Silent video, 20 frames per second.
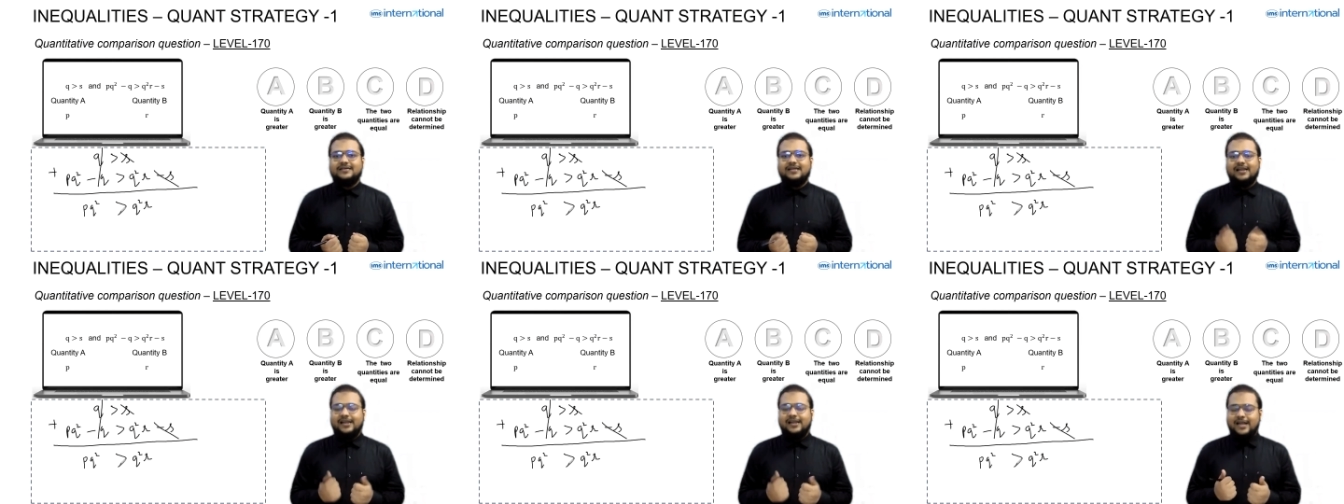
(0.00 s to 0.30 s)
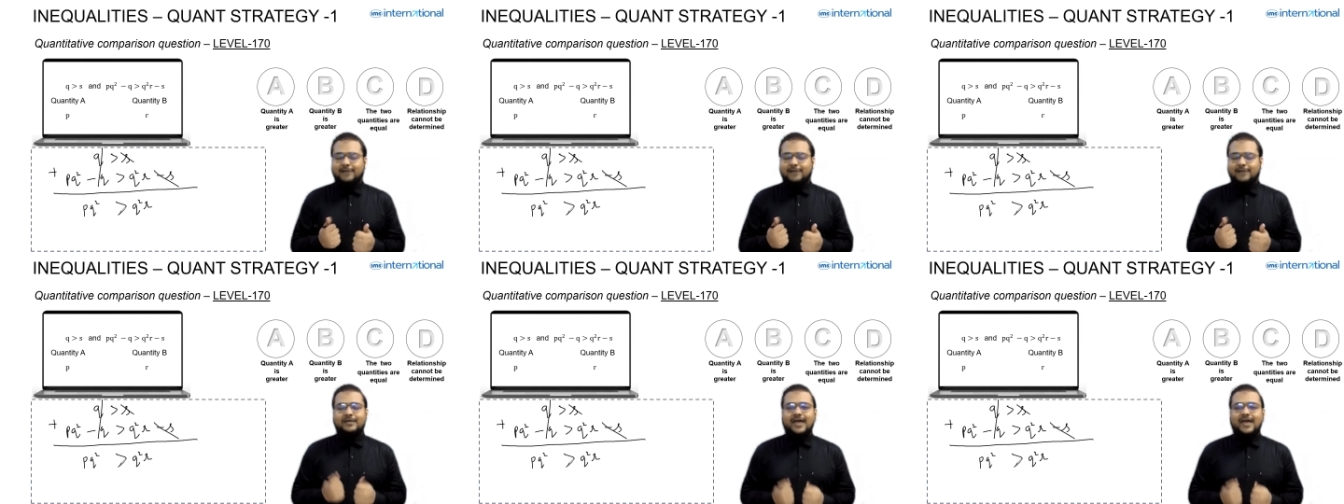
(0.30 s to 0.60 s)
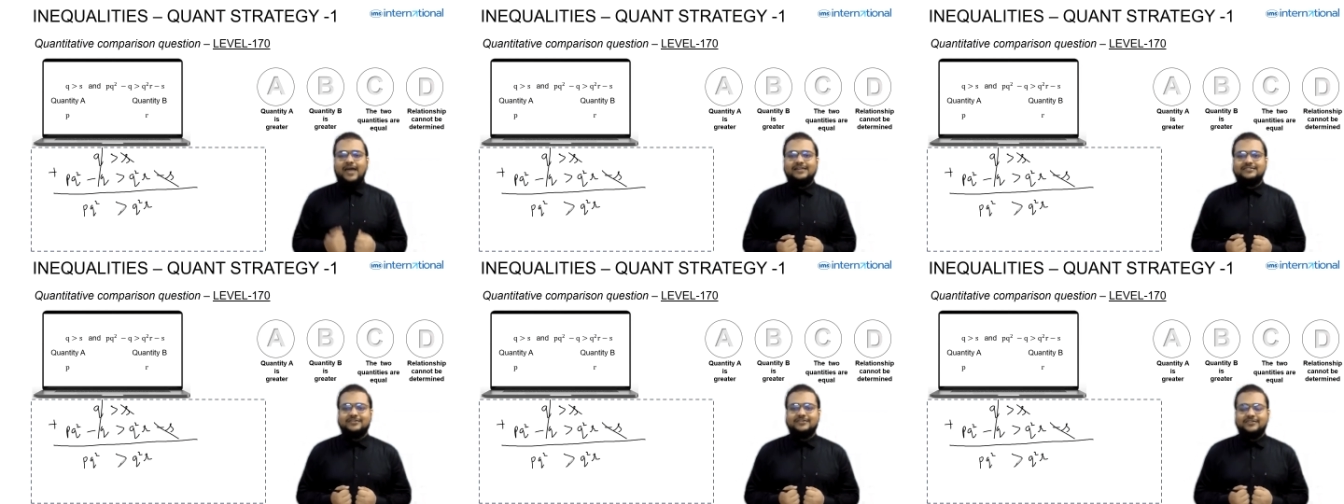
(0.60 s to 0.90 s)
Let me
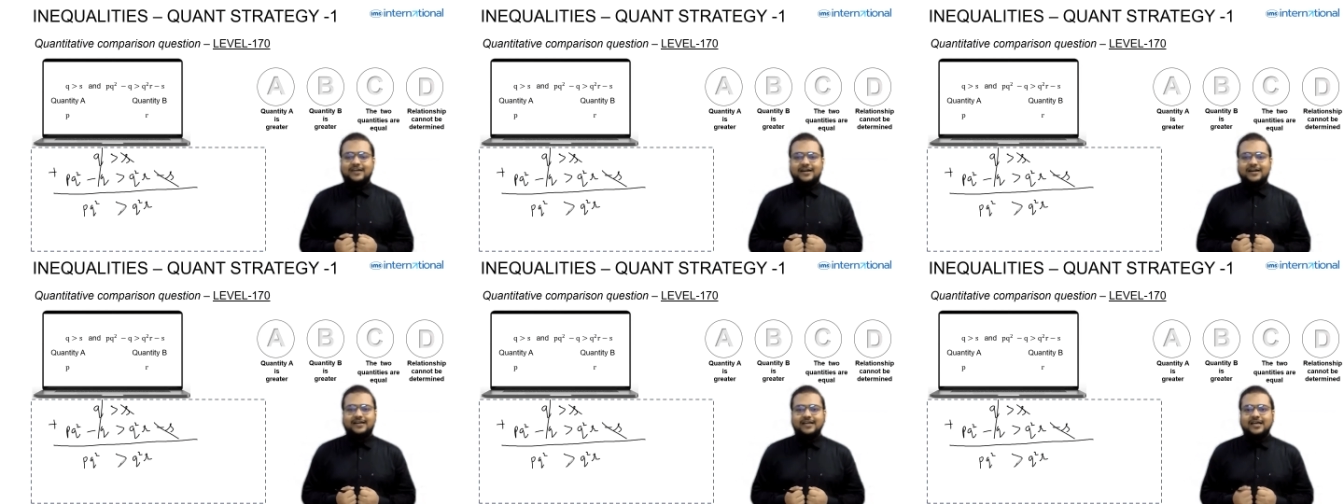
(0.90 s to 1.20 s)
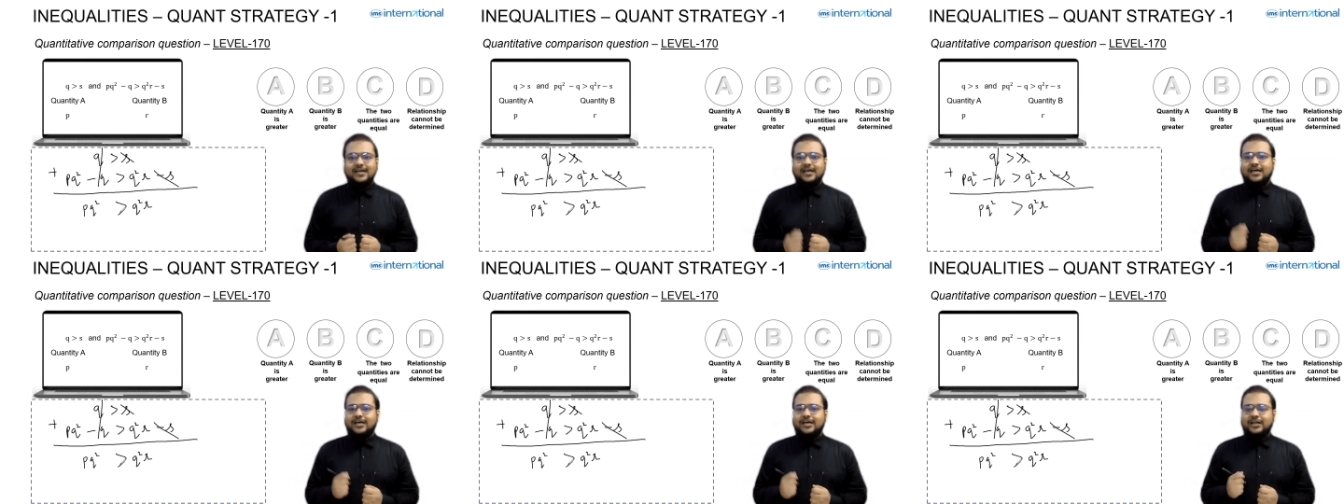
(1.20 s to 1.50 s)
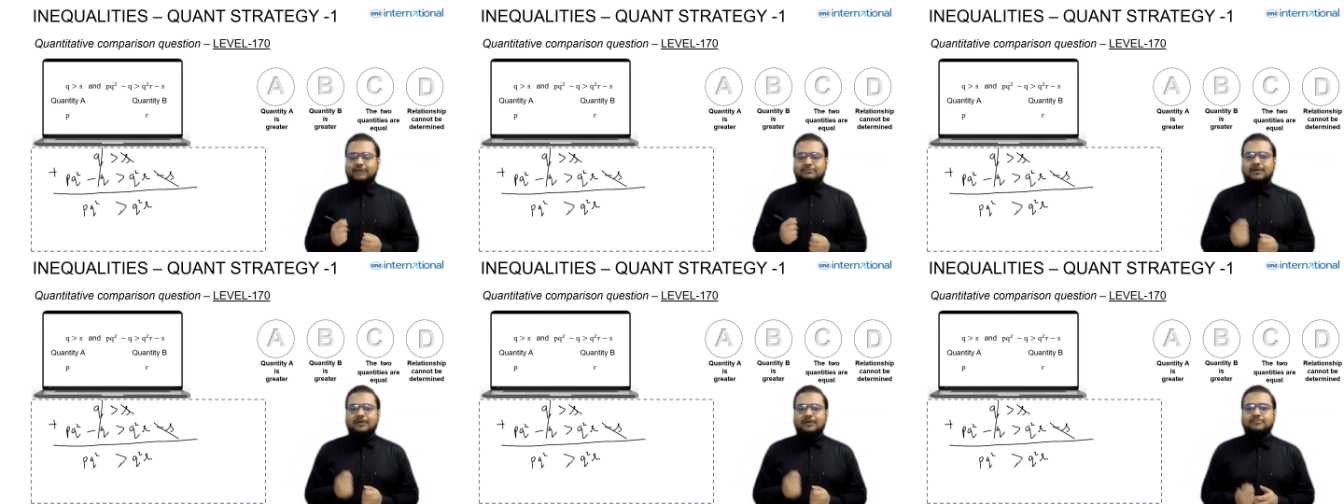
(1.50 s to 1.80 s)
answer that.
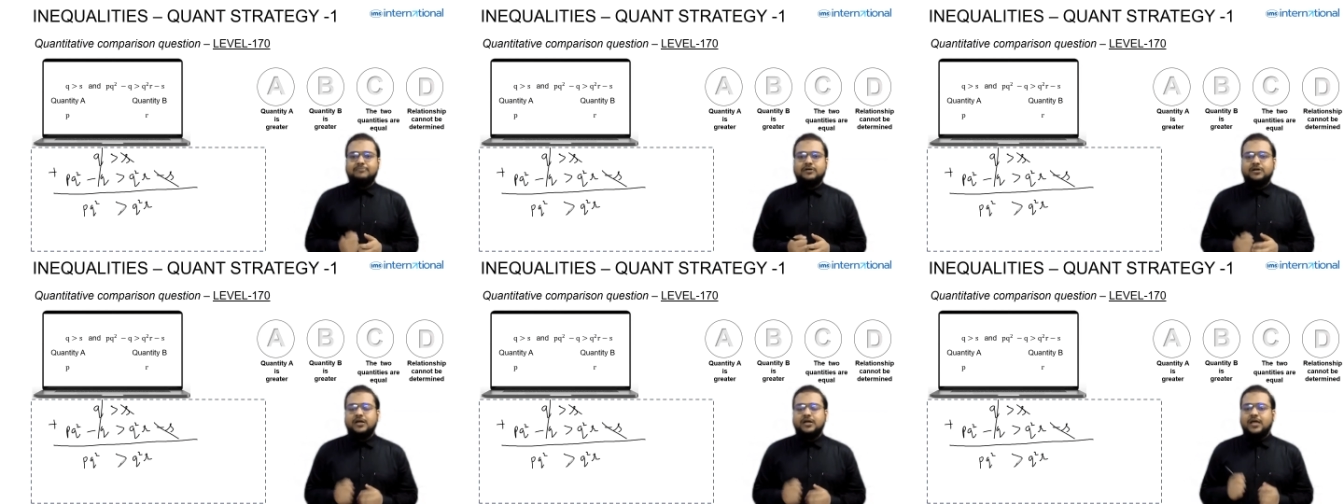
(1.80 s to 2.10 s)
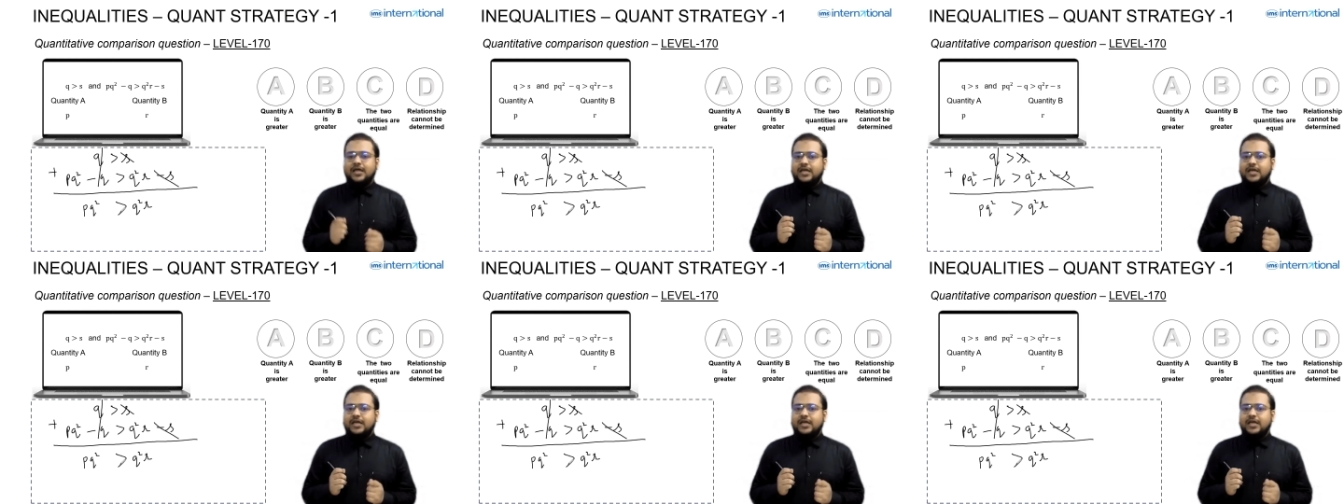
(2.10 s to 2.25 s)
Remember,